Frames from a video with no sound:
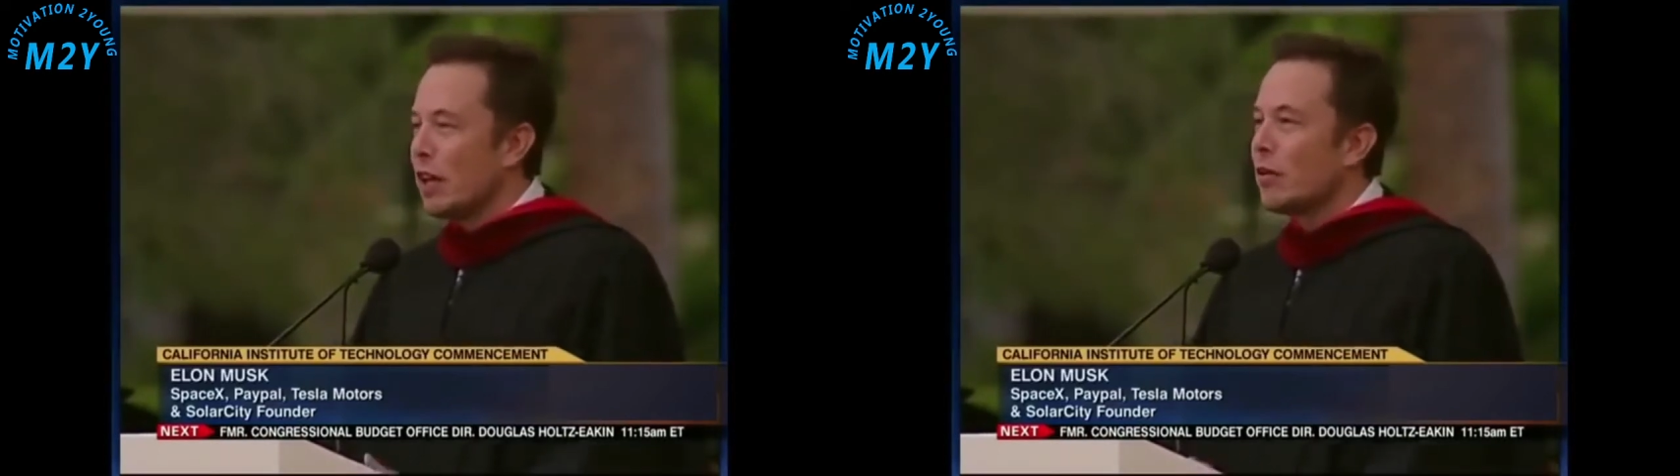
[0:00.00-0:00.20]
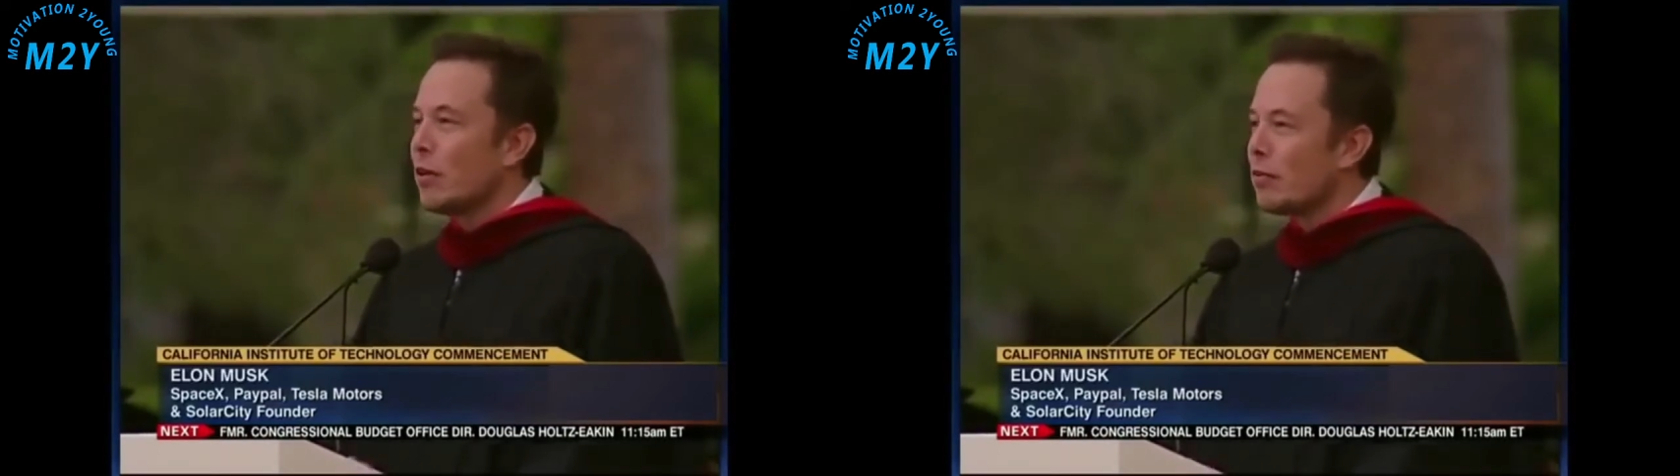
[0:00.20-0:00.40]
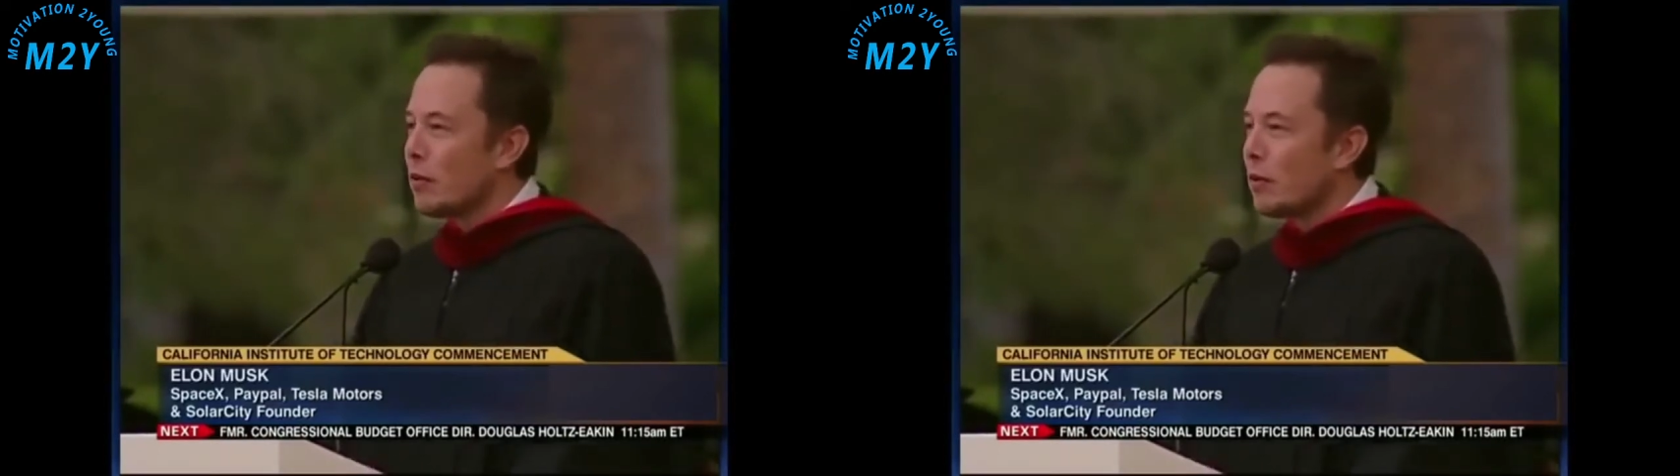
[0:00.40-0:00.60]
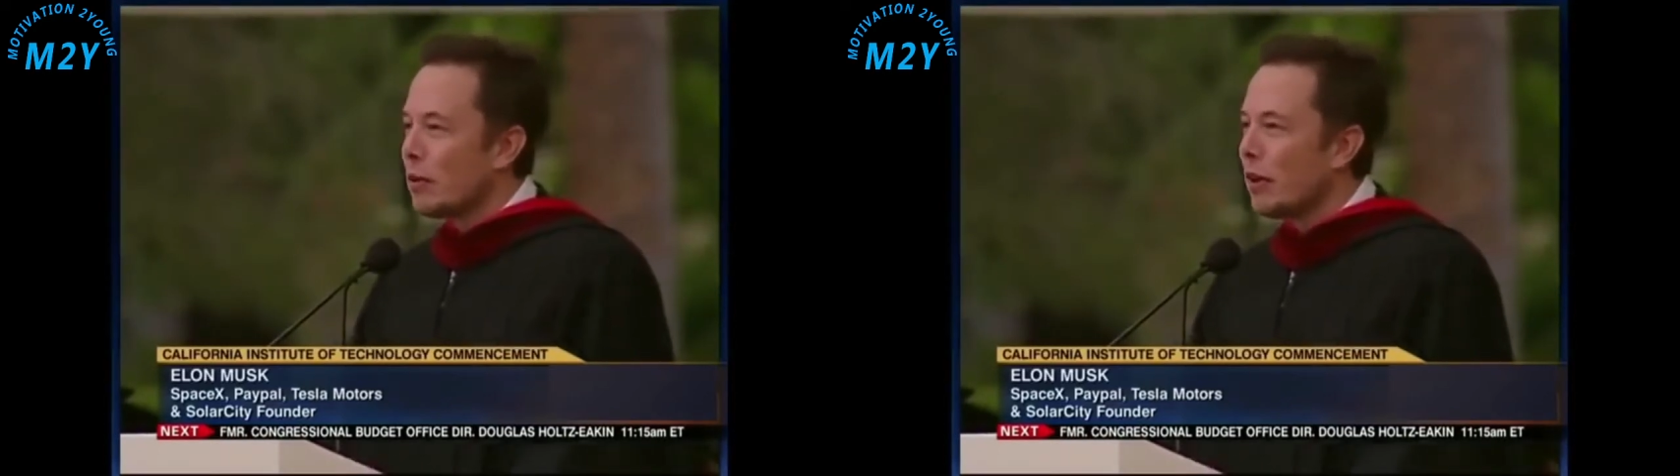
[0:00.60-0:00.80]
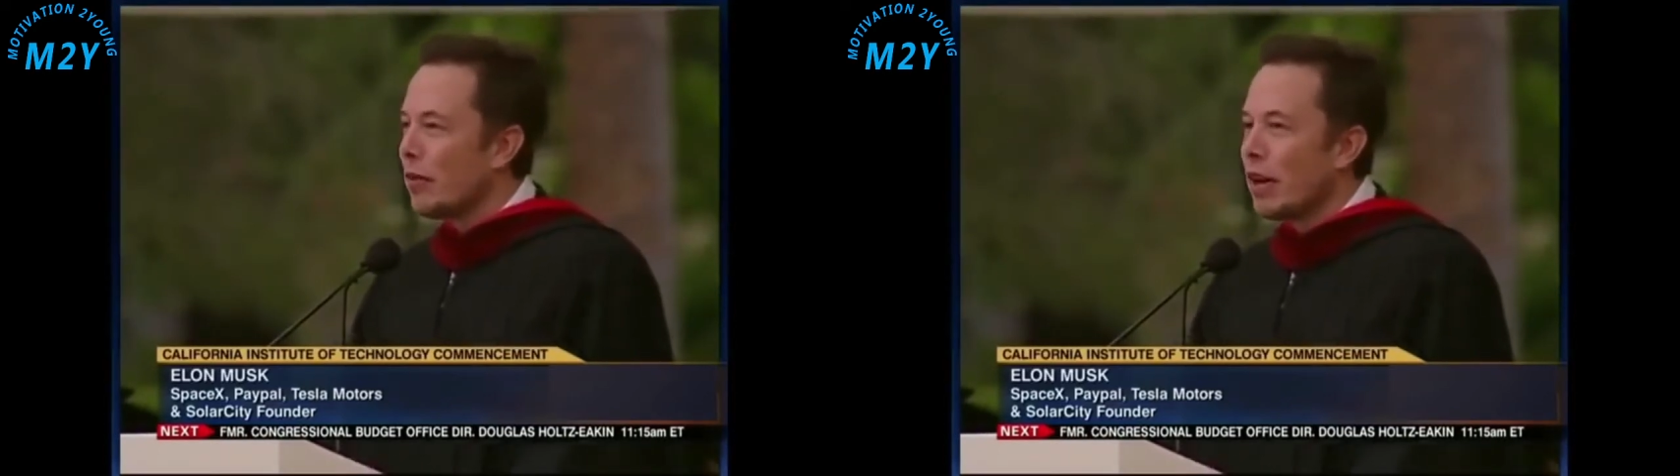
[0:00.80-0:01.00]
in order
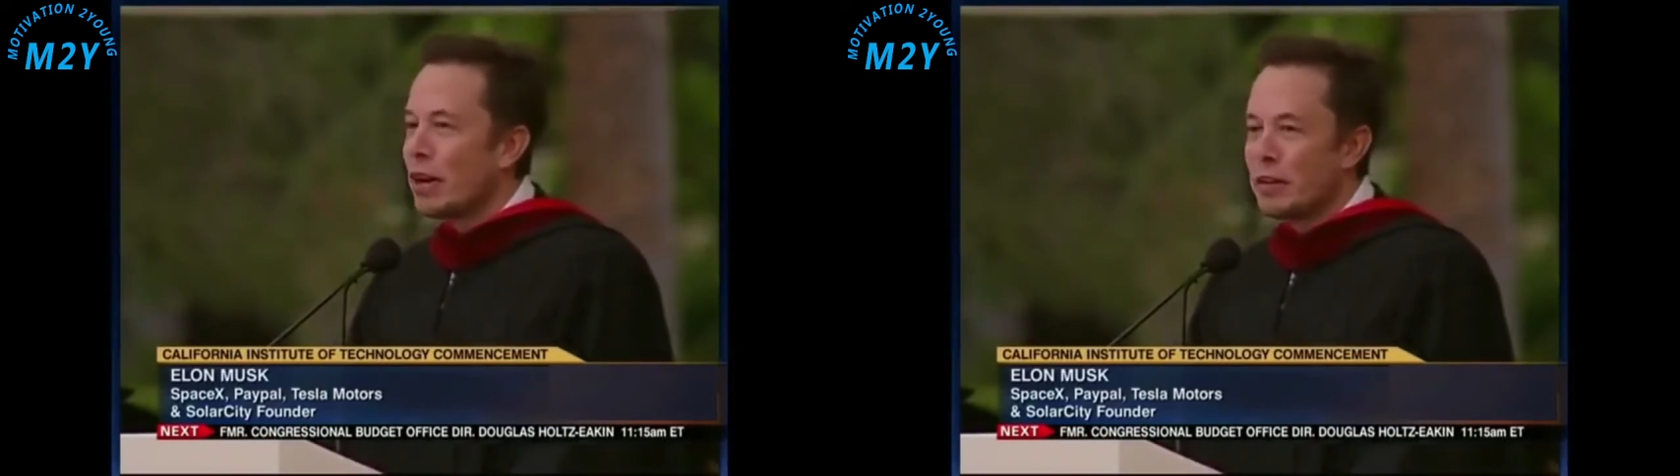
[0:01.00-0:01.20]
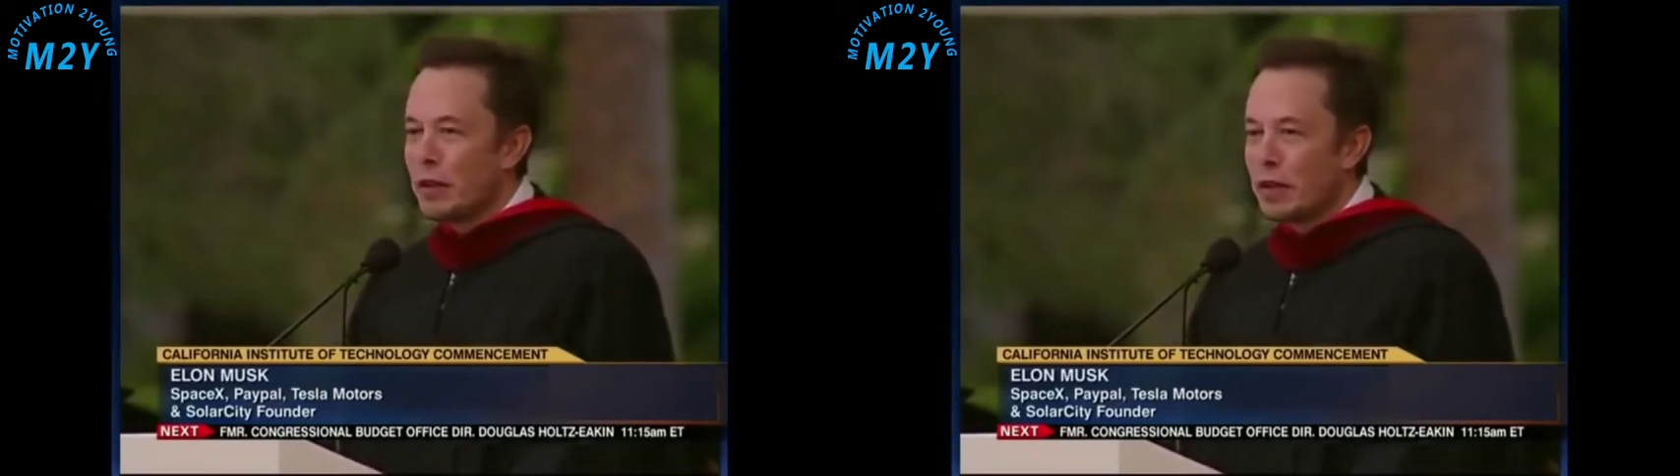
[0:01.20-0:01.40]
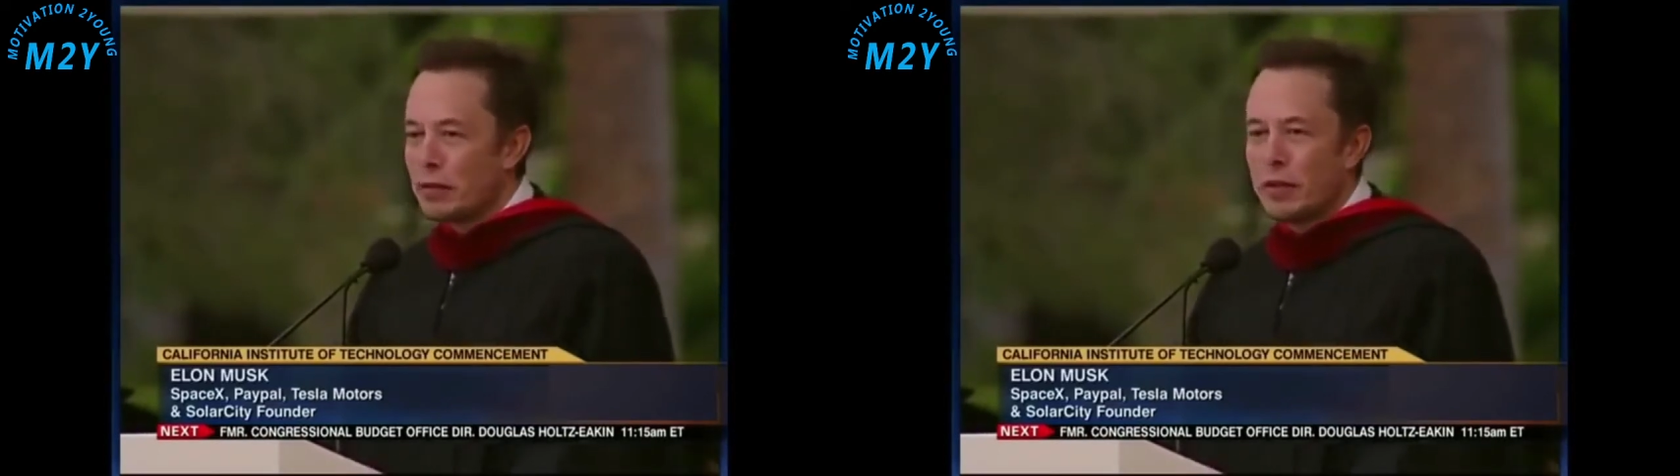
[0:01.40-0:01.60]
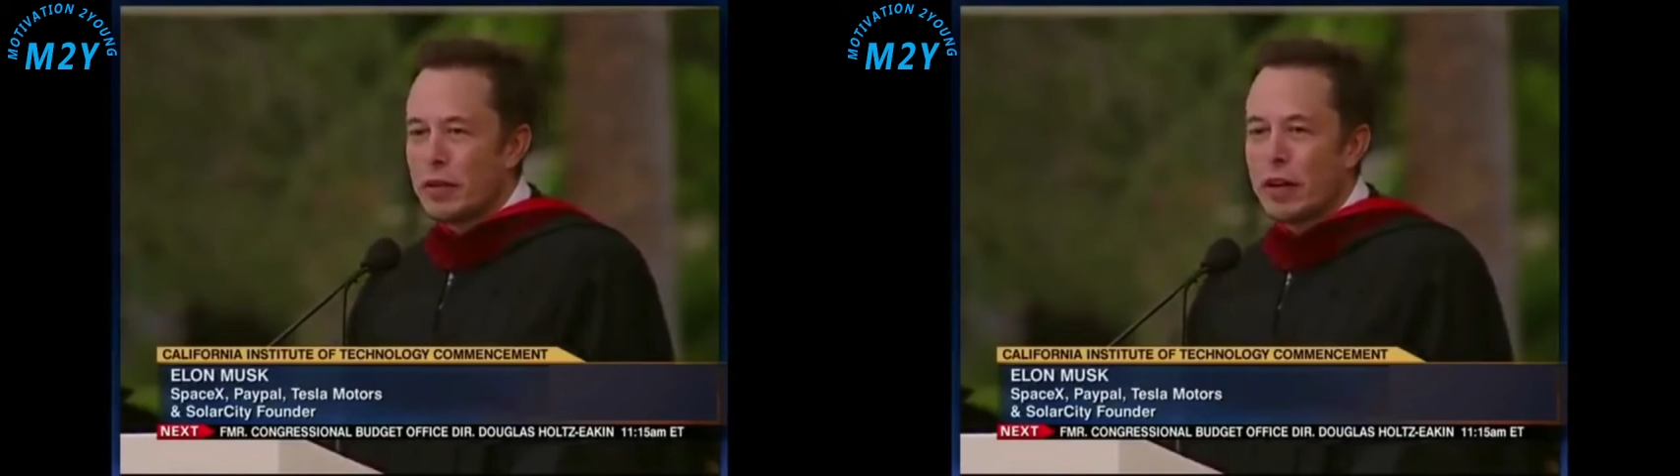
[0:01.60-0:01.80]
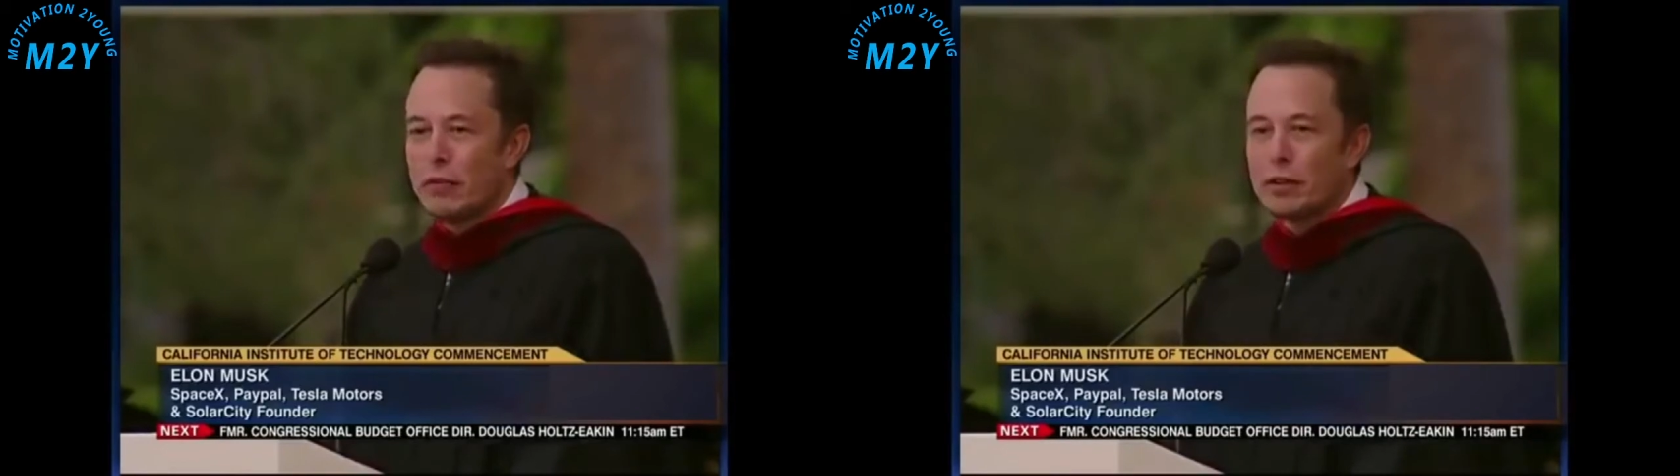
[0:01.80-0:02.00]
for humanity to
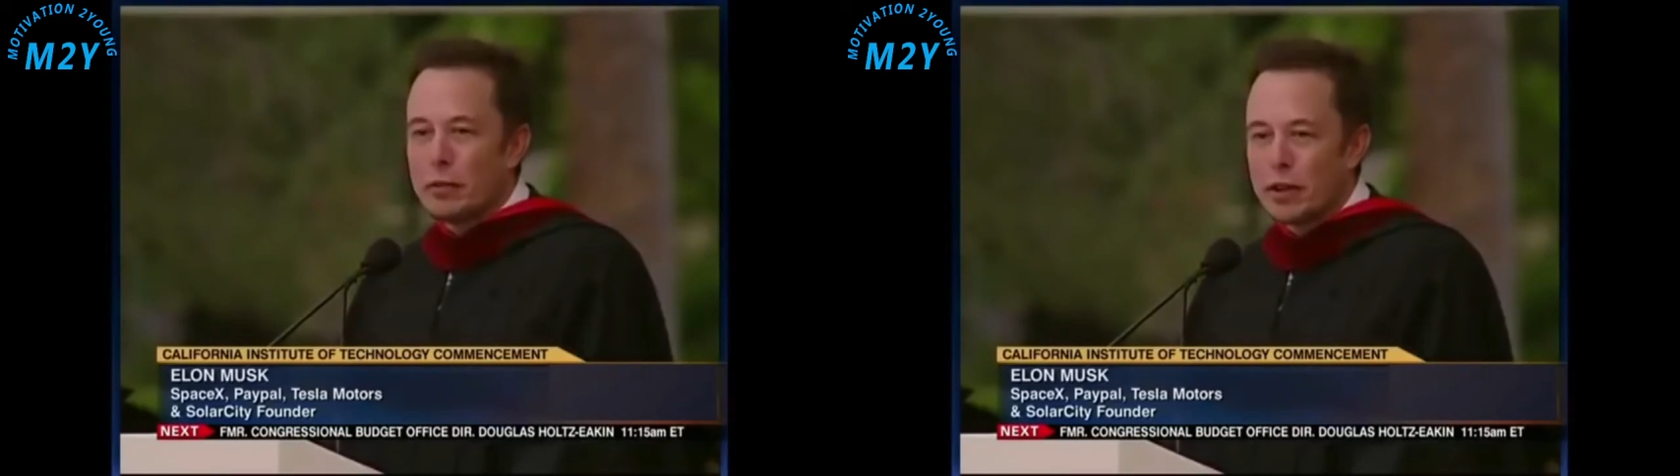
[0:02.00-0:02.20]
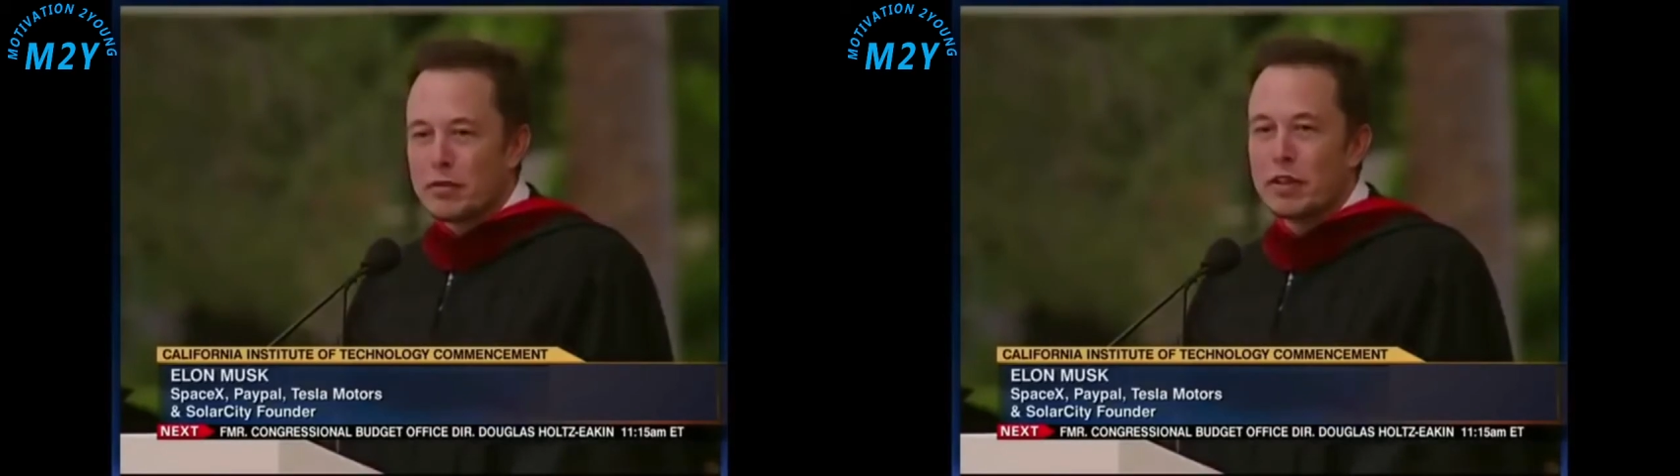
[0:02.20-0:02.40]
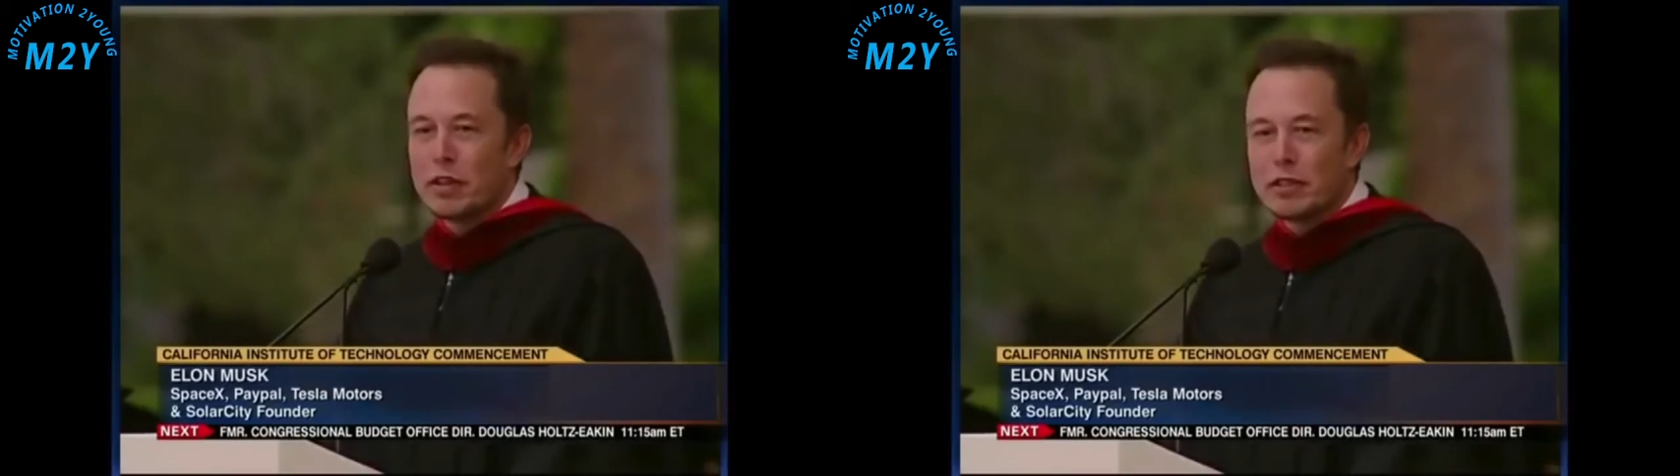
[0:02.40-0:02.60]
become a spacefaring